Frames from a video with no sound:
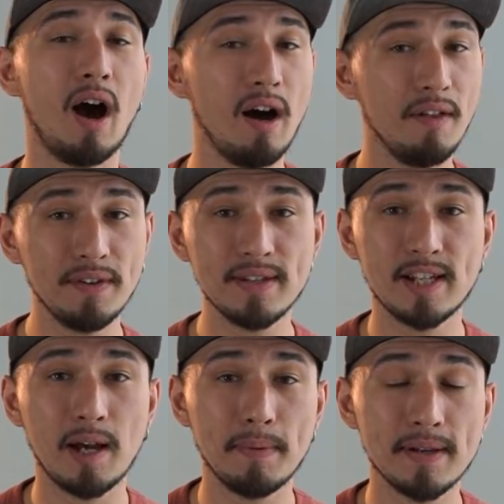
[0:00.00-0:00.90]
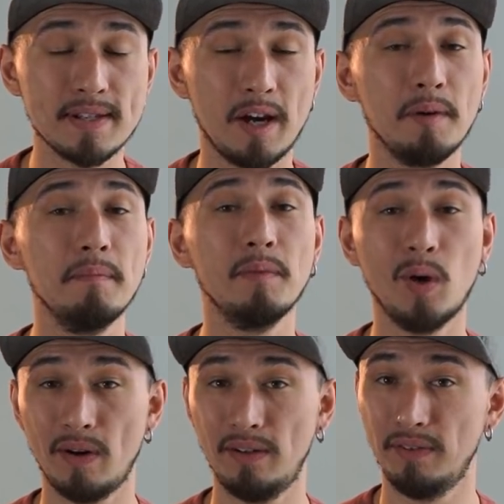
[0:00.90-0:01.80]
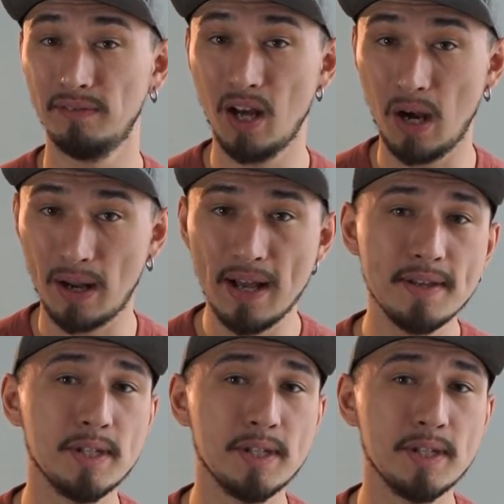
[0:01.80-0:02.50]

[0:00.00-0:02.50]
all these topics on Movavi Vlog,